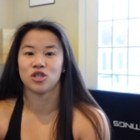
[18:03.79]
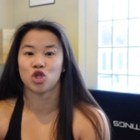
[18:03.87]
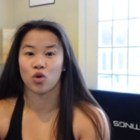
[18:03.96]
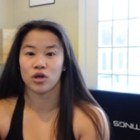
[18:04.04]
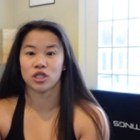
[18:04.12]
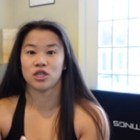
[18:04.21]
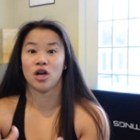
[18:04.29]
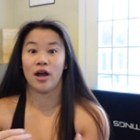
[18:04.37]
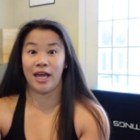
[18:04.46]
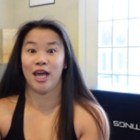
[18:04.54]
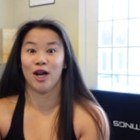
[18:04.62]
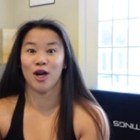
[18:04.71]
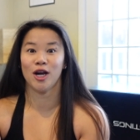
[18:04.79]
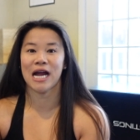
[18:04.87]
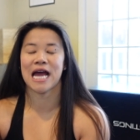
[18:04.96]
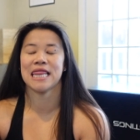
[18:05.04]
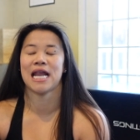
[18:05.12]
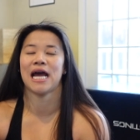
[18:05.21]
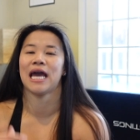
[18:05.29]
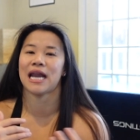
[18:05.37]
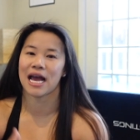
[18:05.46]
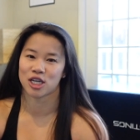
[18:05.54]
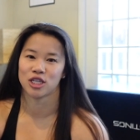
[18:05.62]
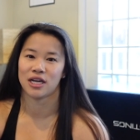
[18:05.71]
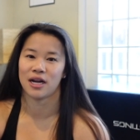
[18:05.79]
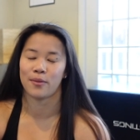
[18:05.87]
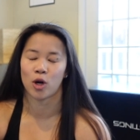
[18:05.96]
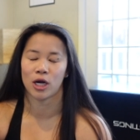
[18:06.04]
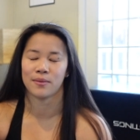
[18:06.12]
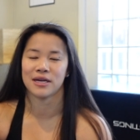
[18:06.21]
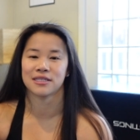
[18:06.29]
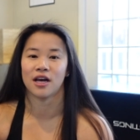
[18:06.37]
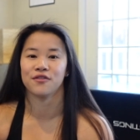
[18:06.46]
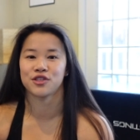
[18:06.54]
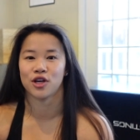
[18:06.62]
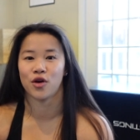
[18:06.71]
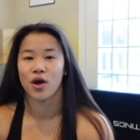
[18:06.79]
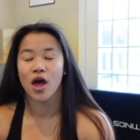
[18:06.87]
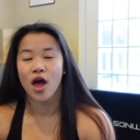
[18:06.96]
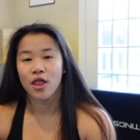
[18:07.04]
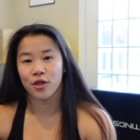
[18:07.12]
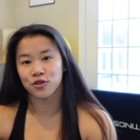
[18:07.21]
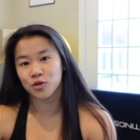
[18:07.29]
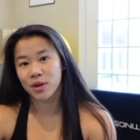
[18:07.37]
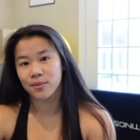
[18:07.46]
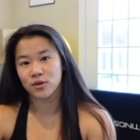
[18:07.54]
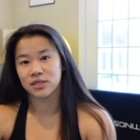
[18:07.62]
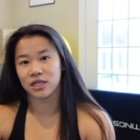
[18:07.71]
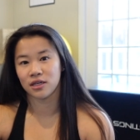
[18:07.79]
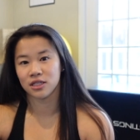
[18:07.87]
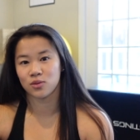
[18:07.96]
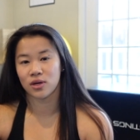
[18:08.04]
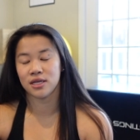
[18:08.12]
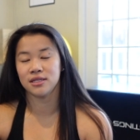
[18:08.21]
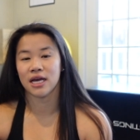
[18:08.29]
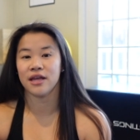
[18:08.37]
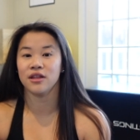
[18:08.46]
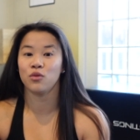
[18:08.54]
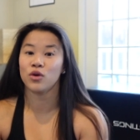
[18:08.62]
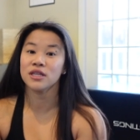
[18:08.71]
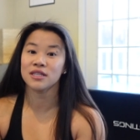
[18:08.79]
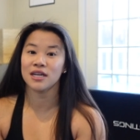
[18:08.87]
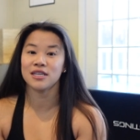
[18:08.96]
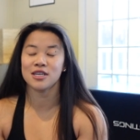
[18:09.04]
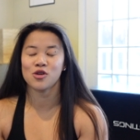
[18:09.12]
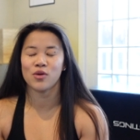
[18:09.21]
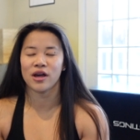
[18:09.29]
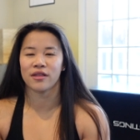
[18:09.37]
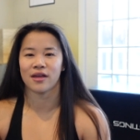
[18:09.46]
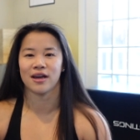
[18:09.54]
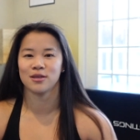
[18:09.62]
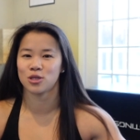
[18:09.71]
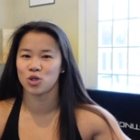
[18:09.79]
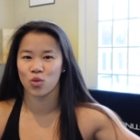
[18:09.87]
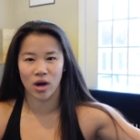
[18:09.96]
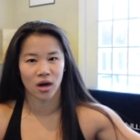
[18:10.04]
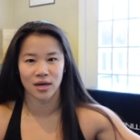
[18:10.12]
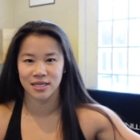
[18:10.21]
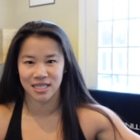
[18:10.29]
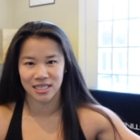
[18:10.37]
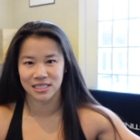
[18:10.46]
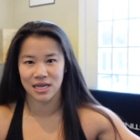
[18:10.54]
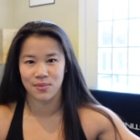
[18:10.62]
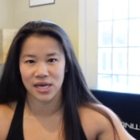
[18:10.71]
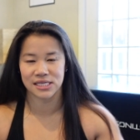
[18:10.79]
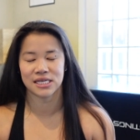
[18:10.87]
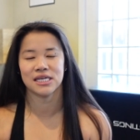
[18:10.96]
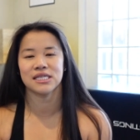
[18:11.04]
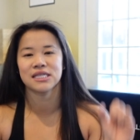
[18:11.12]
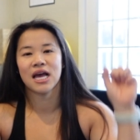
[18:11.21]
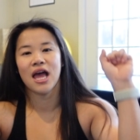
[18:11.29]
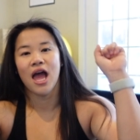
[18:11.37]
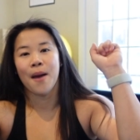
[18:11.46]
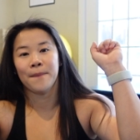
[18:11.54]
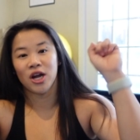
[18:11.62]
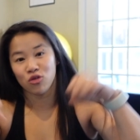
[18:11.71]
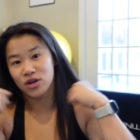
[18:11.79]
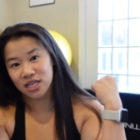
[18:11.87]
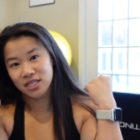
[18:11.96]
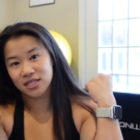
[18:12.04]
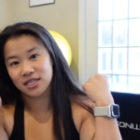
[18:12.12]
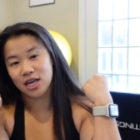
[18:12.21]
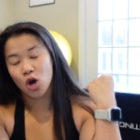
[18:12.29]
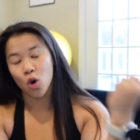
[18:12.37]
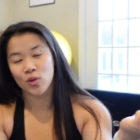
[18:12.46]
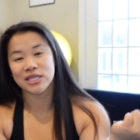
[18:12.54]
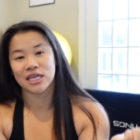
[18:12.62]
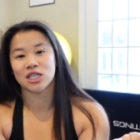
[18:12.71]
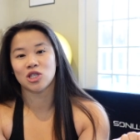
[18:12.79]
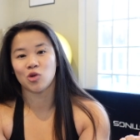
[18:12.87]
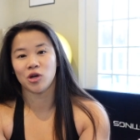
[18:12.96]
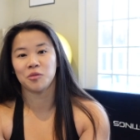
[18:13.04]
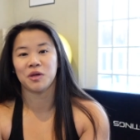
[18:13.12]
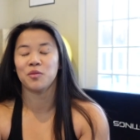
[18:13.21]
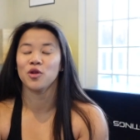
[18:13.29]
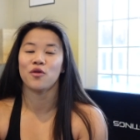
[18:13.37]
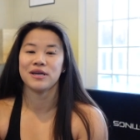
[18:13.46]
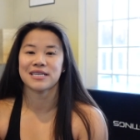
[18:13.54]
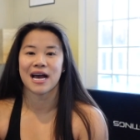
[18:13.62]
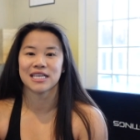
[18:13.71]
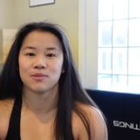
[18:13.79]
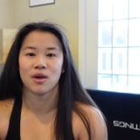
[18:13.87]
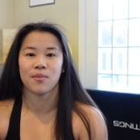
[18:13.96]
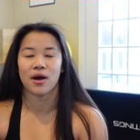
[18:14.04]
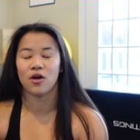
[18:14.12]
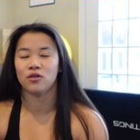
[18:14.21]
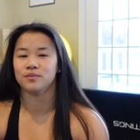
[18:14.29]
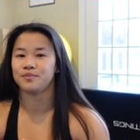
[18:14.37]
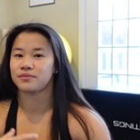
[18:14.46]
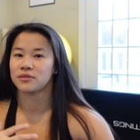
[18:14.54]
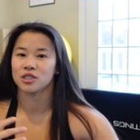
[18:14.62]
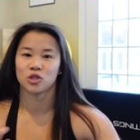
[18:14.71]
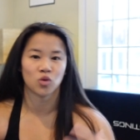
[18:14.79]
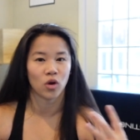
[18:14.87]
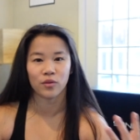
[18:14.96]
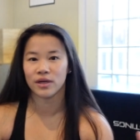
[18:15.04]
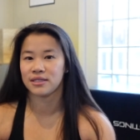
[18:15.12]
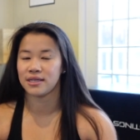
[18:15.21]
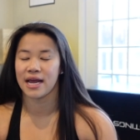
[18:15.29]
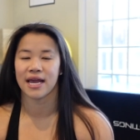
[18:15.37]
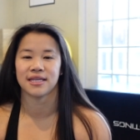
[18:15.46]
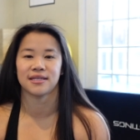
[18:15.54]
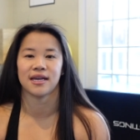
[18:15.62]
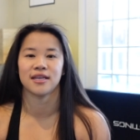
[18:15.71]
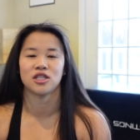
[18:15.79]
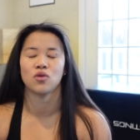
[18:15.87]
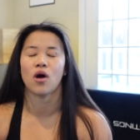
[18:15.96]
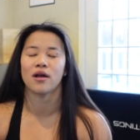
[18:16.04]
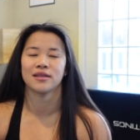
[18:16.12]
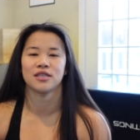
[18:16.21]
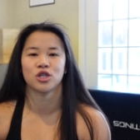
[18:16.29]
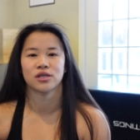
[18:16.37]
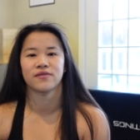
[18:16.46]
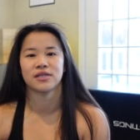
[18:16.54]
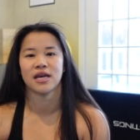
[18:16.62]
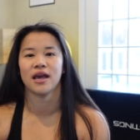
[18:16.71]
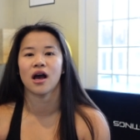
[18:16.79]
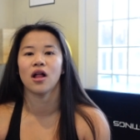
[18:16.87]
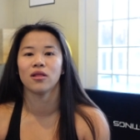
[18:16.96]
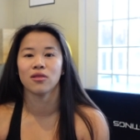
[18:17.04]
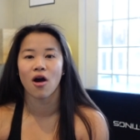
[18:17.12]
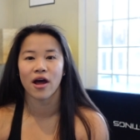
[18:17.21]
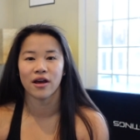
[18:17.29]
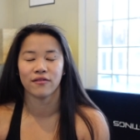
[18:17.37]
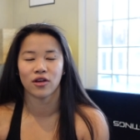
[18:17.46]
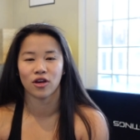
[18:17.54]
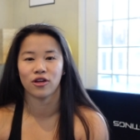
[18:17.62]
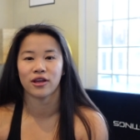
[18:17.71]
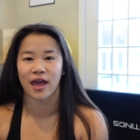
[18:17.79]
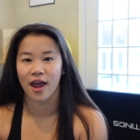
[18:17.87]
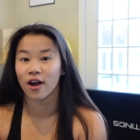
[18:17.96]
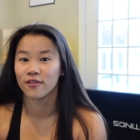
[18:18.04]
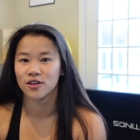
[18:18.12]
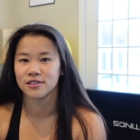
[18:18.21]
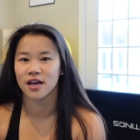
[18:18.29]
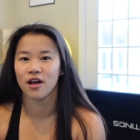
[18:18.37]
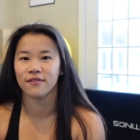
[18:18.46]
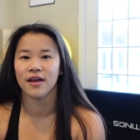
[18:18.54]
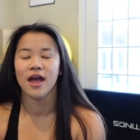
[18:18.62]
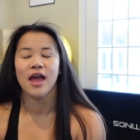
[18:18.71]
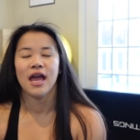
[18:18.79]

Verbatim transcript: short to not hit her. And then I had actually ended up hurting myself. So those are my most serious ones. And then ones that I deal with, I swear on a day to day basis my wrists, they always get sore. People always ask me about sore wrists and handstands. You honestly just have to take a lot of good care of yourself